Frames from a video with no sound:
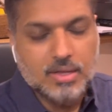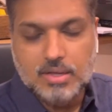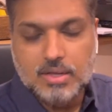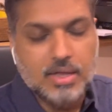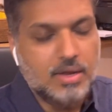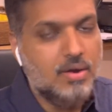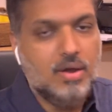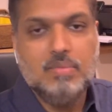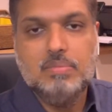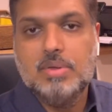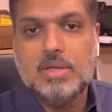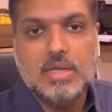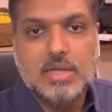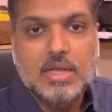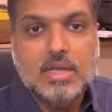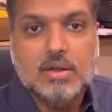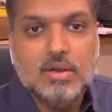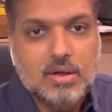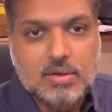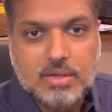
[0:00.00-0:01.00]

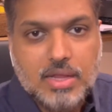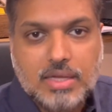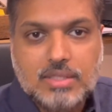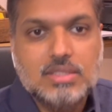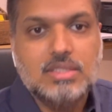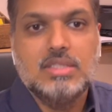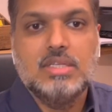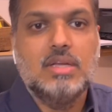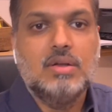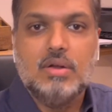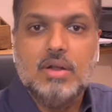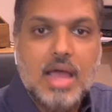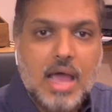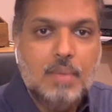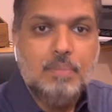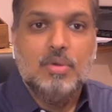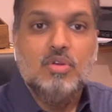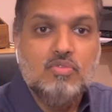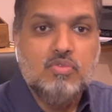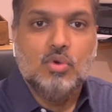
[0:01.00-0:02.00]
Cannot
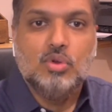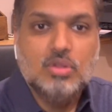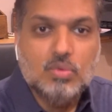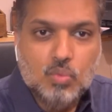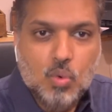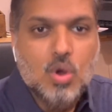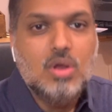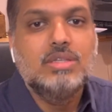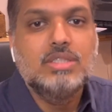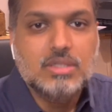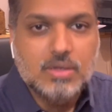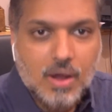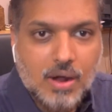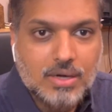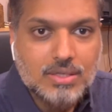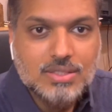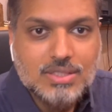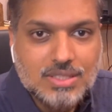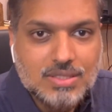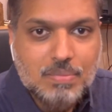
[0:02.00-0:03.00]
happen for the world's
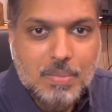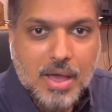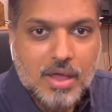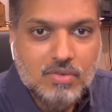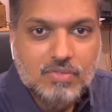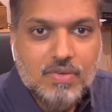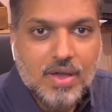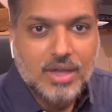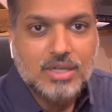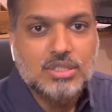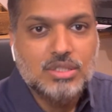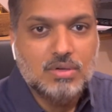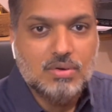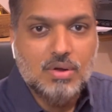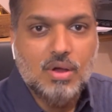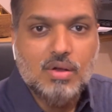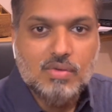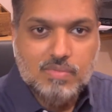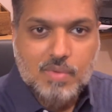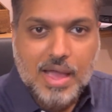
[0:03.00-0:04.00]
largest
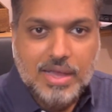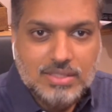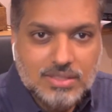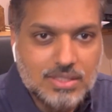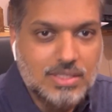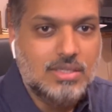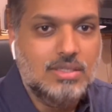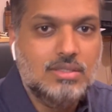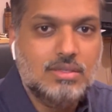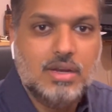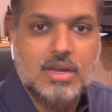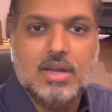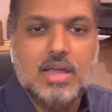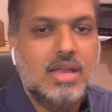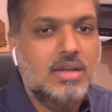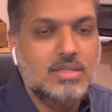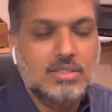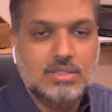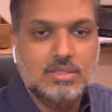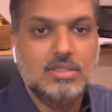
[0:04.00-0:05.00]
manufacturer of vaccines, right?
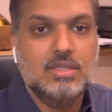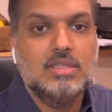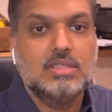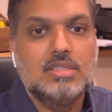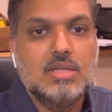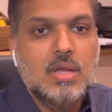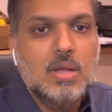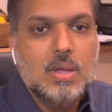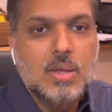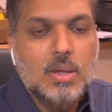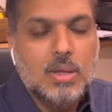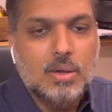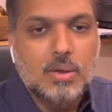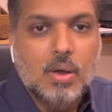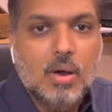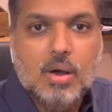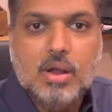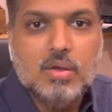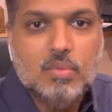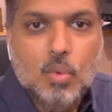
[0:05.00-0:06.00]
That is just
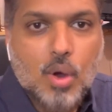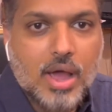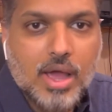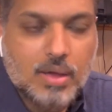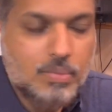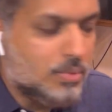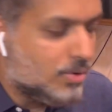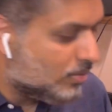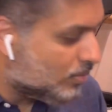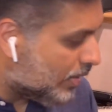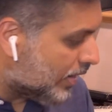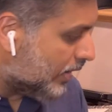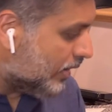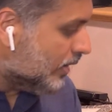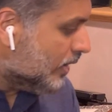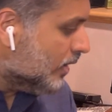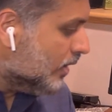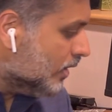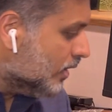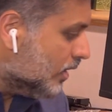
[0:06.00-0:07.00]
not a viable way.
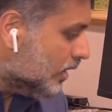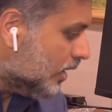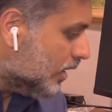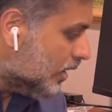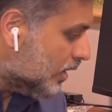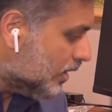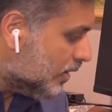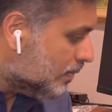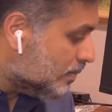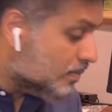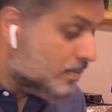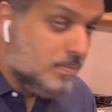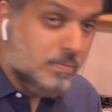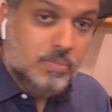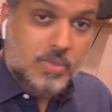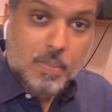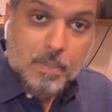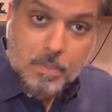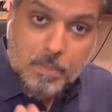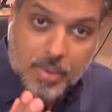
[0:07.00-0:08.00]

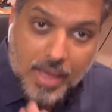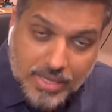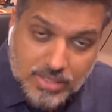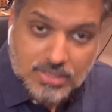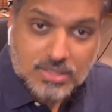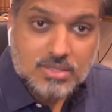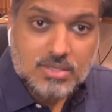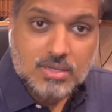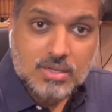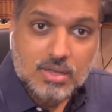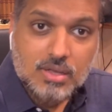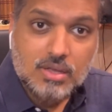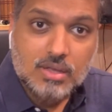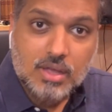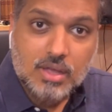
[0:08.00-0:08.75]
The best